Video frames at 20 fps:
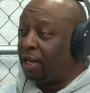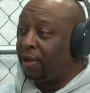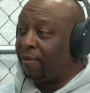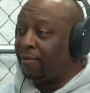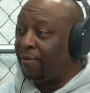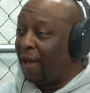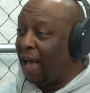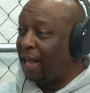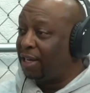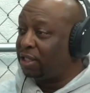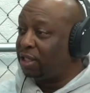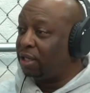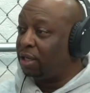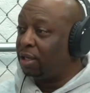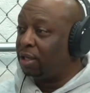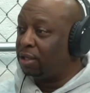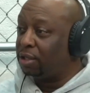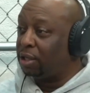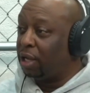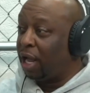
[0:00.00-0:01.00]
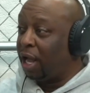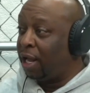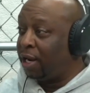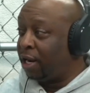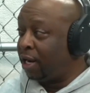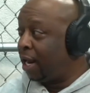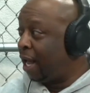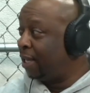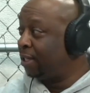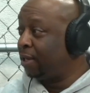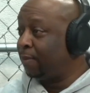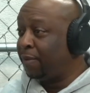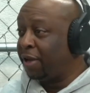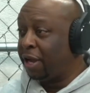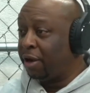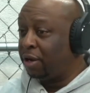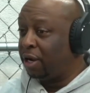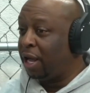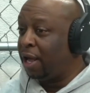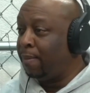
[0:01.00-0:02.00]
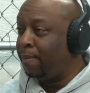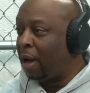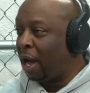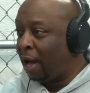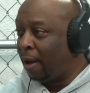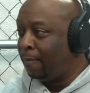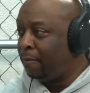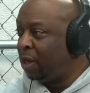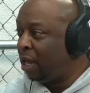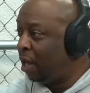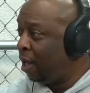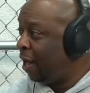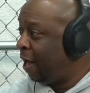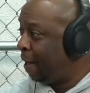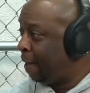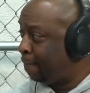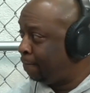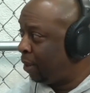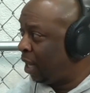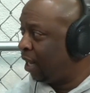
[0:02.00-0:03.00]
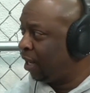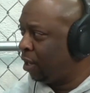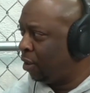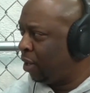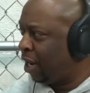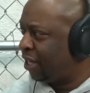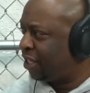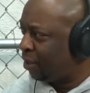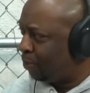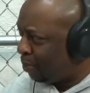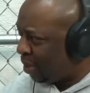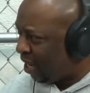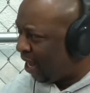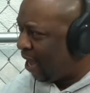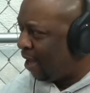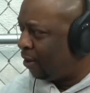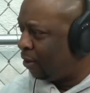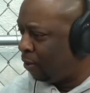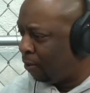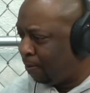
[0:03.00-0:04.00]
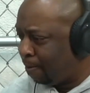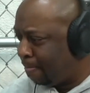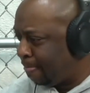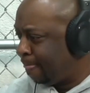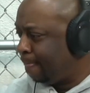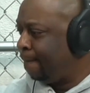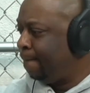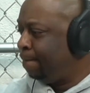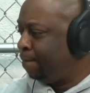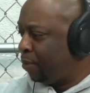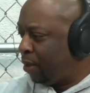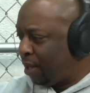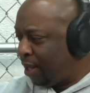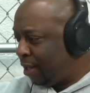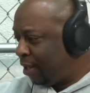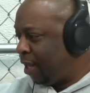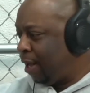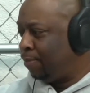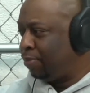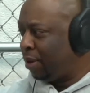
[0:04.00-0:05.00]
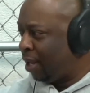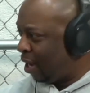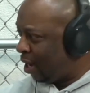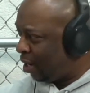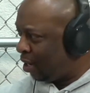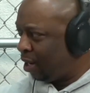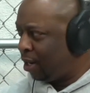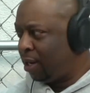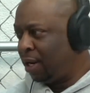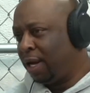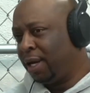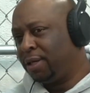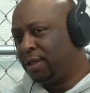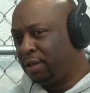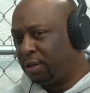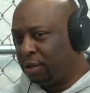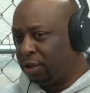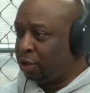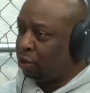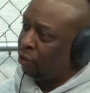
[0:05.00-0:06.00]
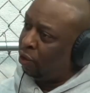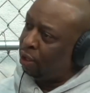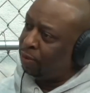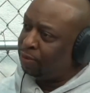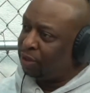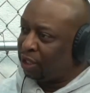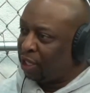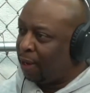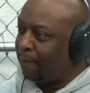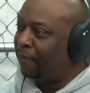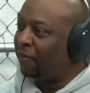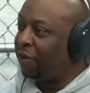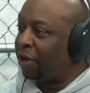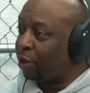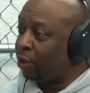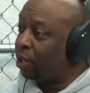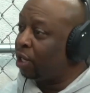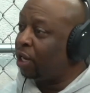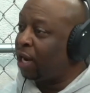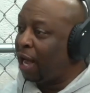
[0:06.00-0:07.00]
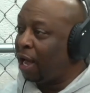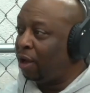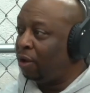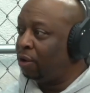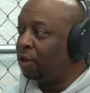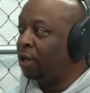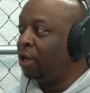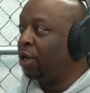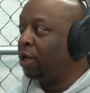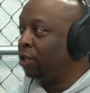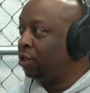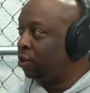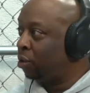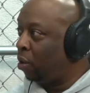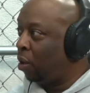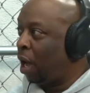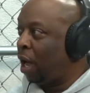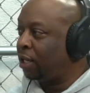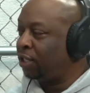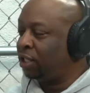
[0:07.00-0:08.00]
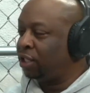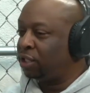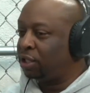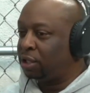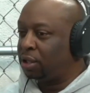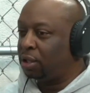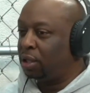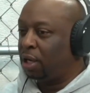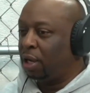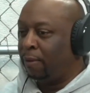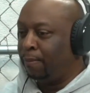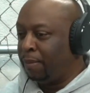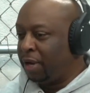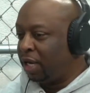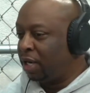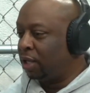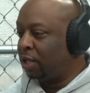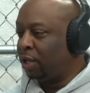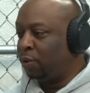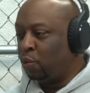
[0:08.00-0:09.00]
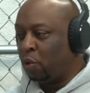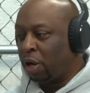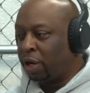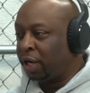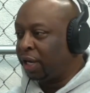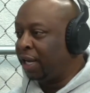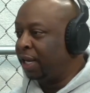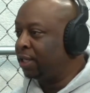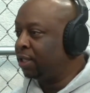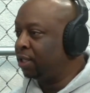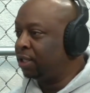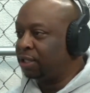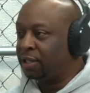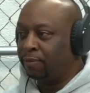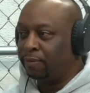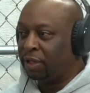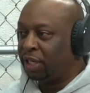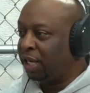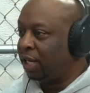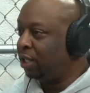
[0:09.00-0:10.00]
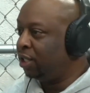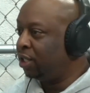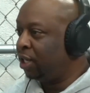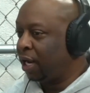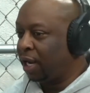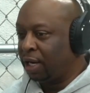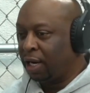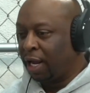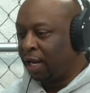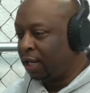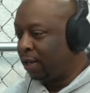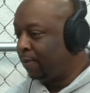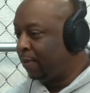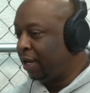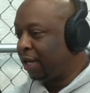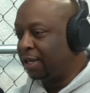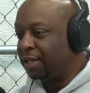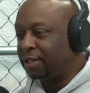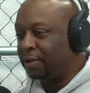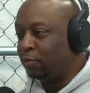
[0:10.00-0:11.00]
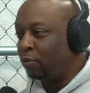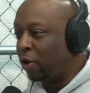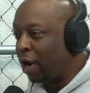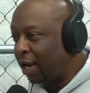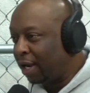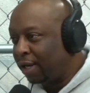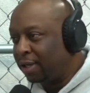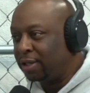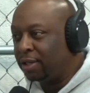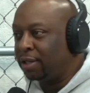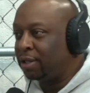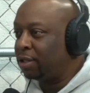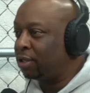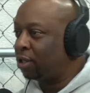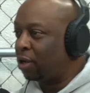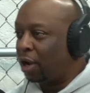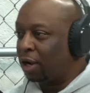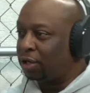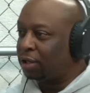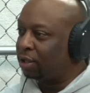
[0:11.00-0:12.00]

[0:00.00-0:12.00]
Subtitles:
faster. And then as I'm hearing hip hop, I'm like, yo, that's a piano that they playing, and that's drums, and I'm figuring it out. So I just immediately want to get to some DJing, like, let me get some records and start